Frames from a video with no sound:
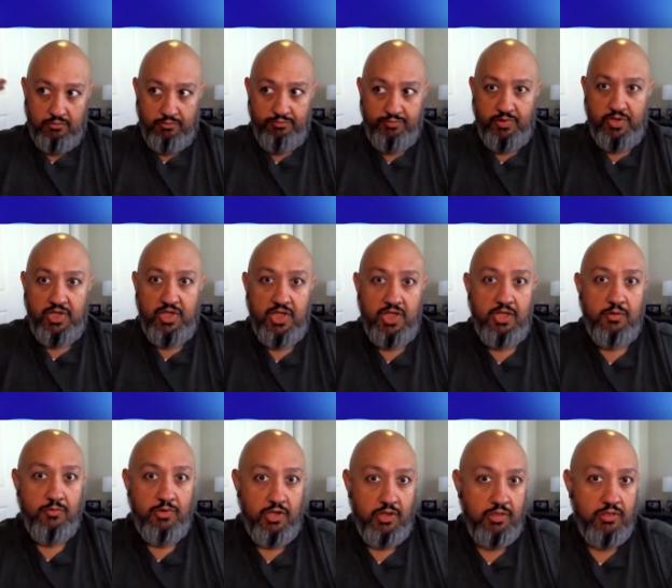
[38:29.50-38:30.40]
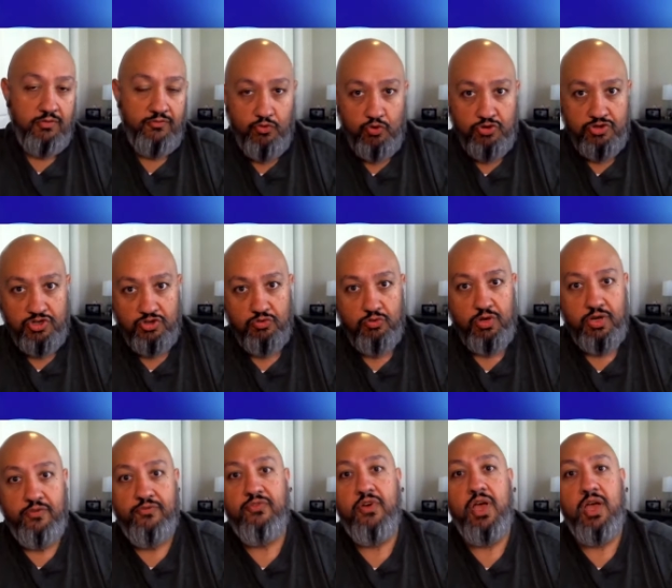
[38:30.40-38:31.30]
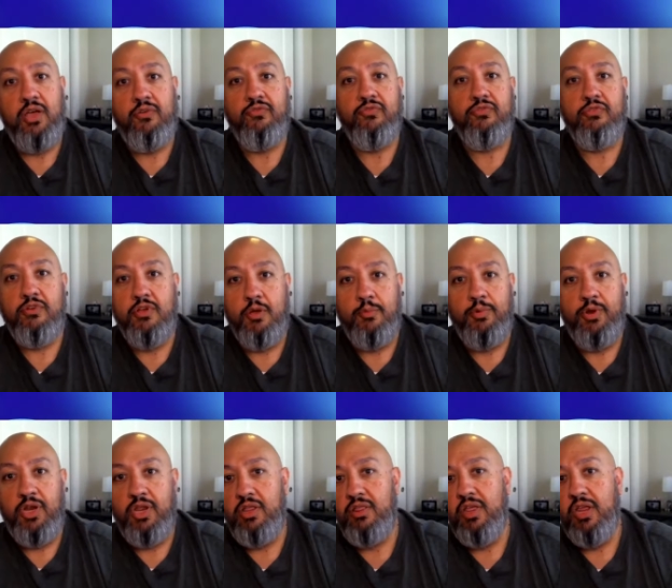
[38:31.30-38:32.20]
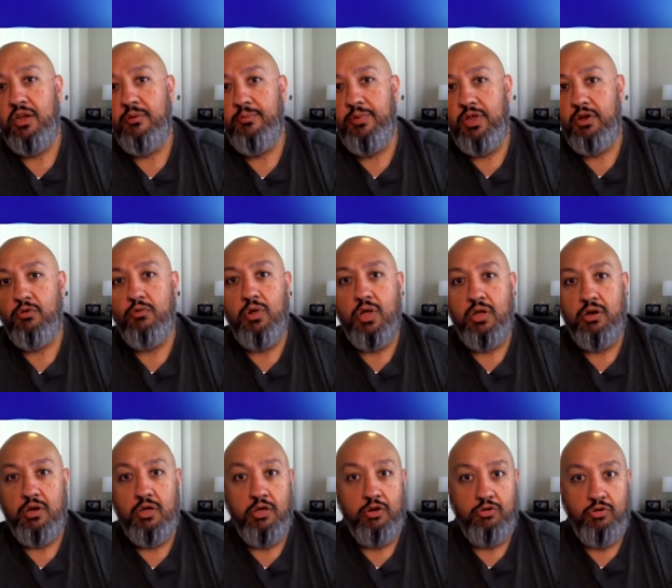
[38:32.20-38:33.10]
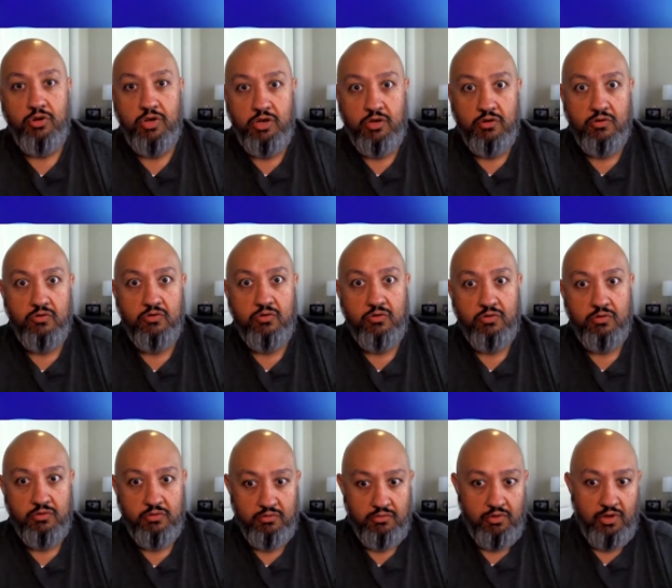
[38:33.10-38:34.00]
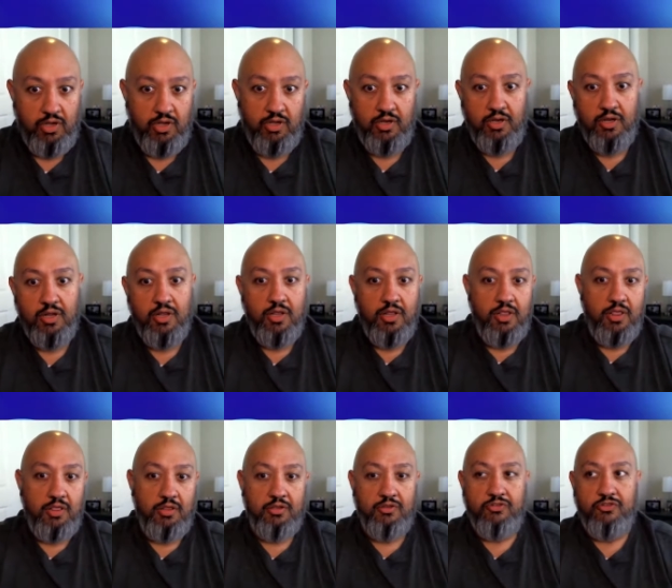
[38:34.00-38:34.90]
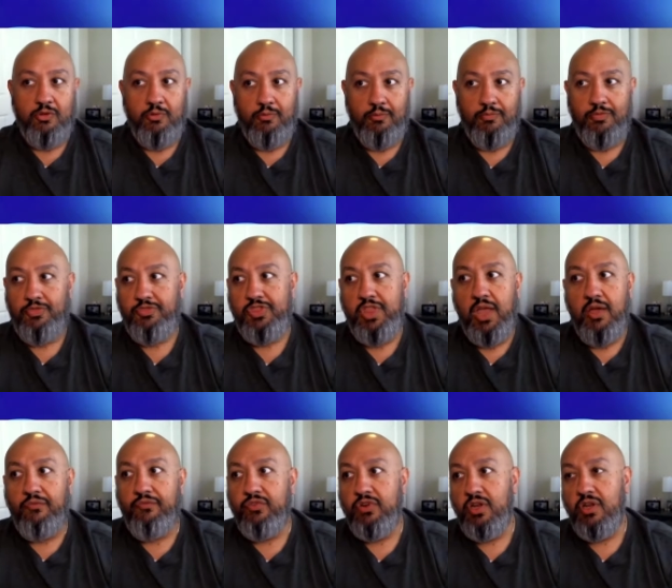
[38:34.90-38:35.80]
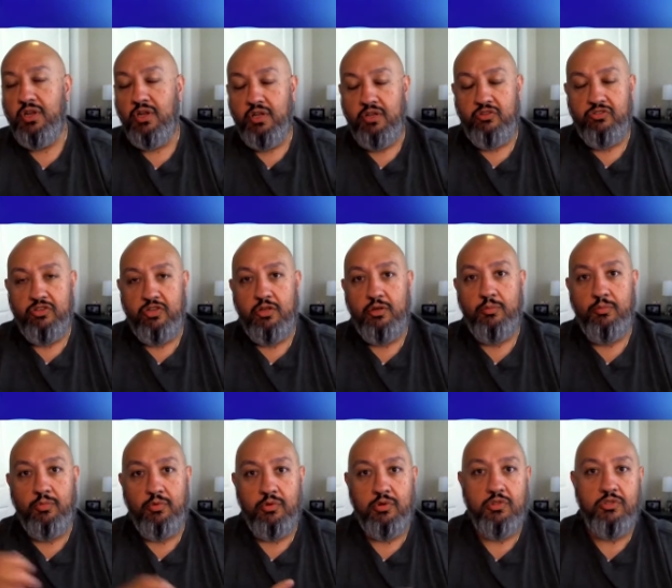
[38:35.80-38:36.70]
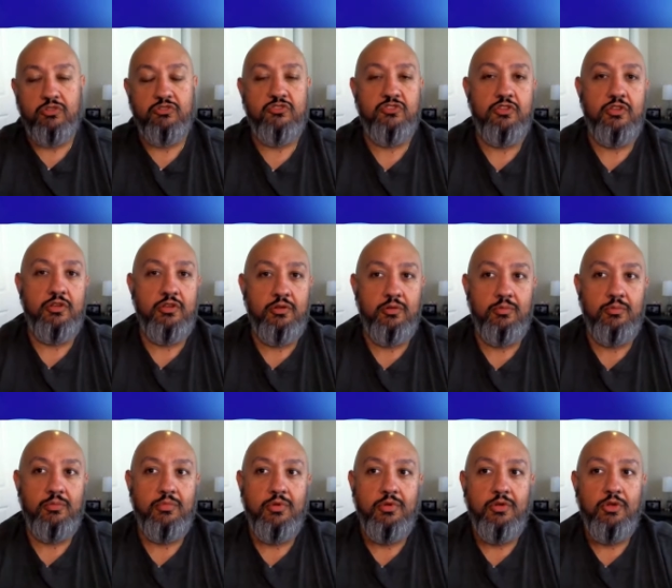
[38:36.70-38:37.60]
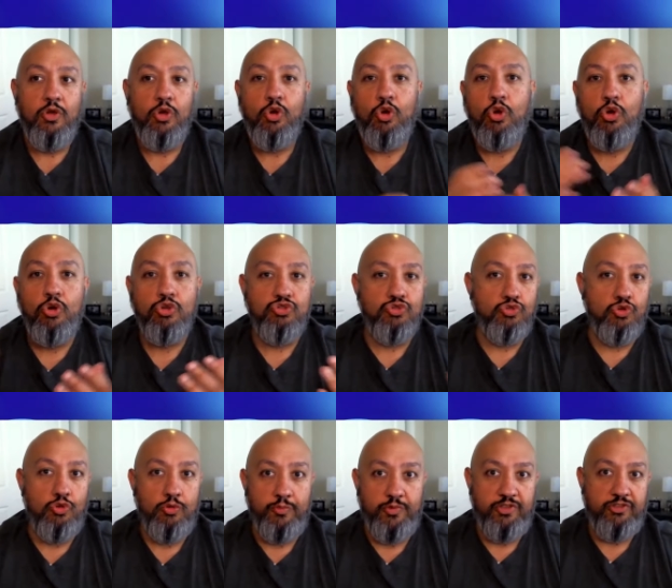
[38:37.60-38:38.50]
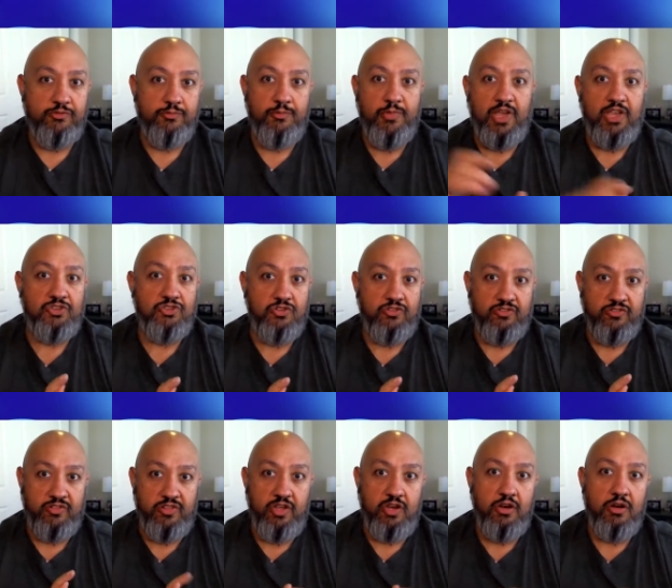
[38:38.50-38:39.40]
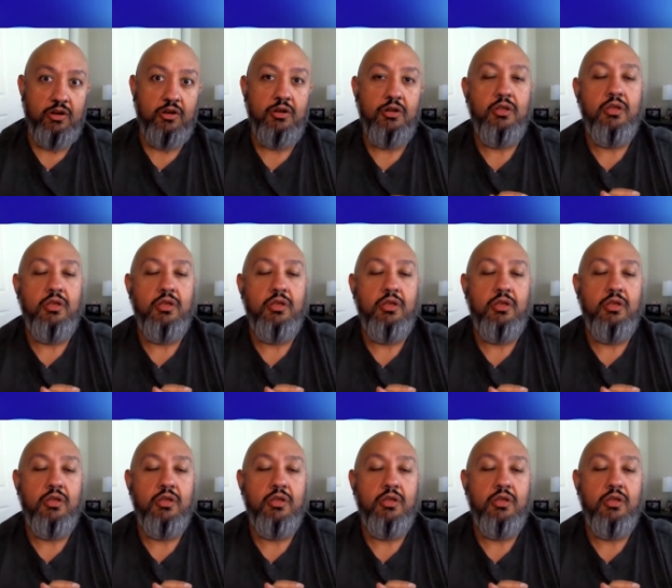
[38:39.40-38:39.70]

behemoth Fortune 25 company that had been around 100 years, right? Definitely some cultural mismatches there